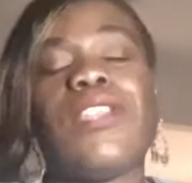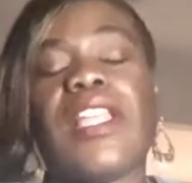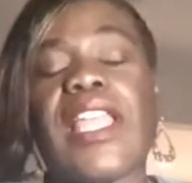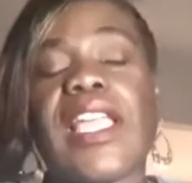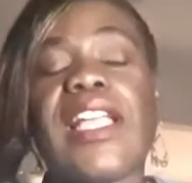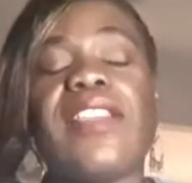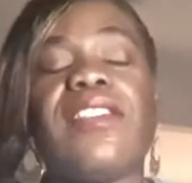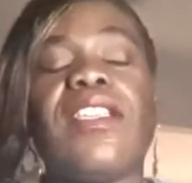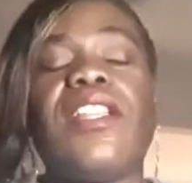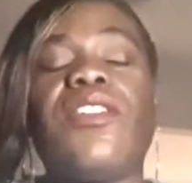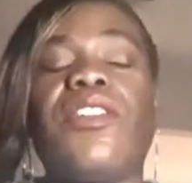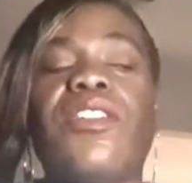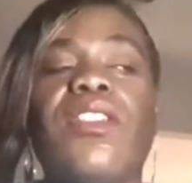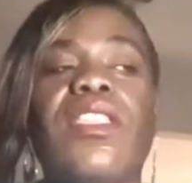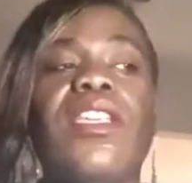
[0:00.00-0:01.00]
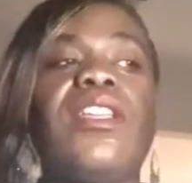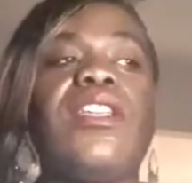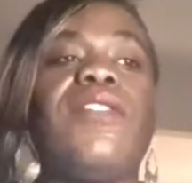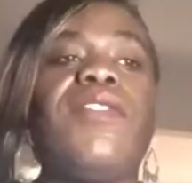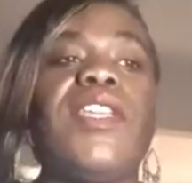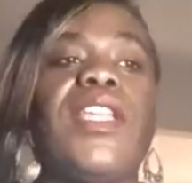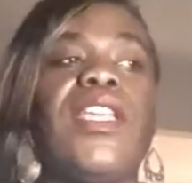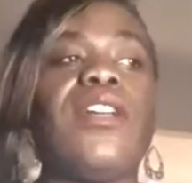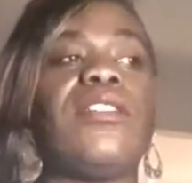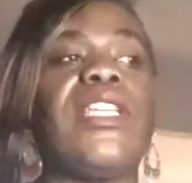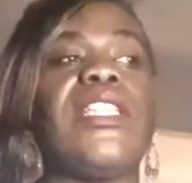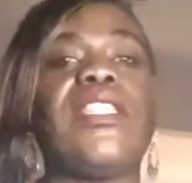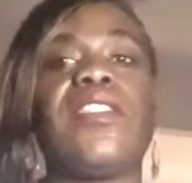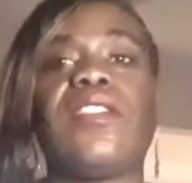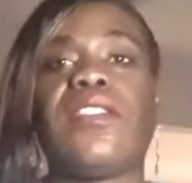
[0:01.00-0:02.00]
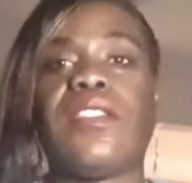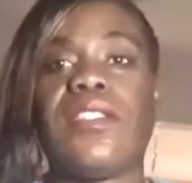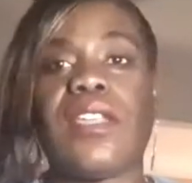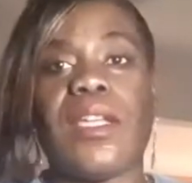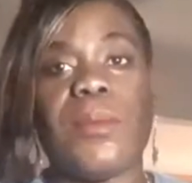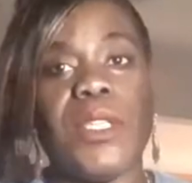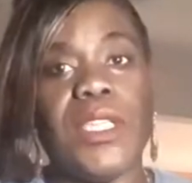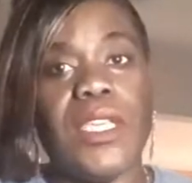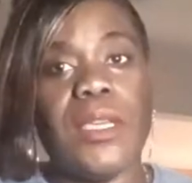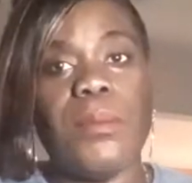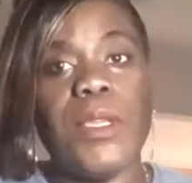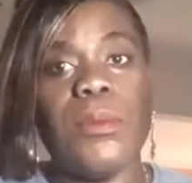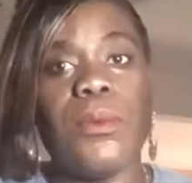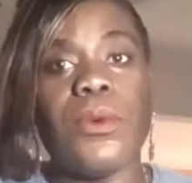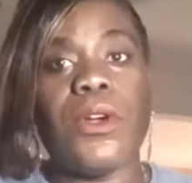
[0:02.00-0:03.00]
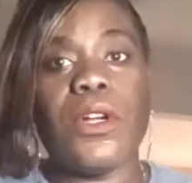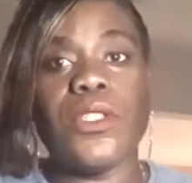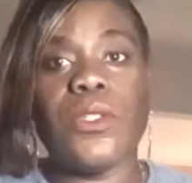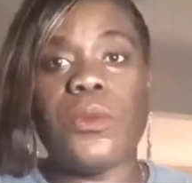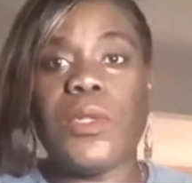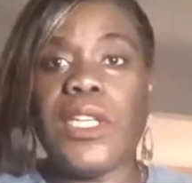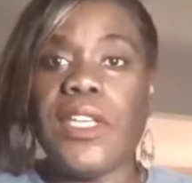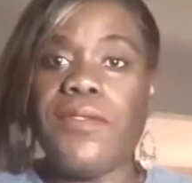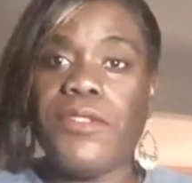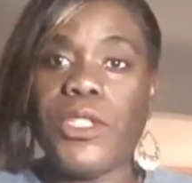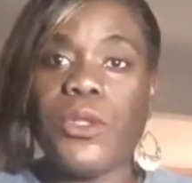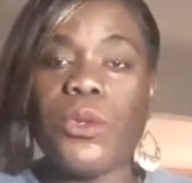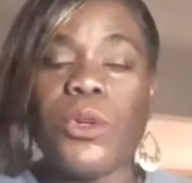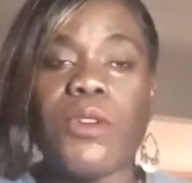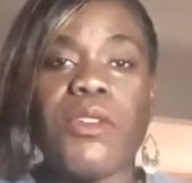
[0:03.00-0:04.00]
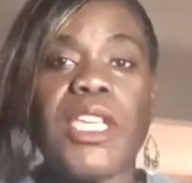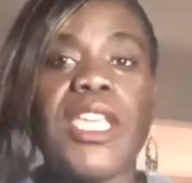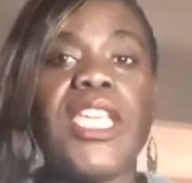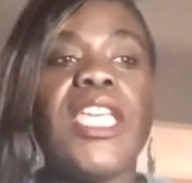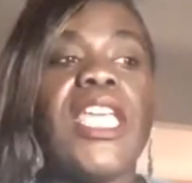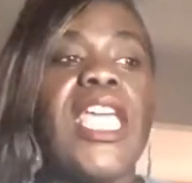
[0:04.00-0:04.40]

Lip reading: like I said earlier in the video, that this is the time of year people are doing inventory.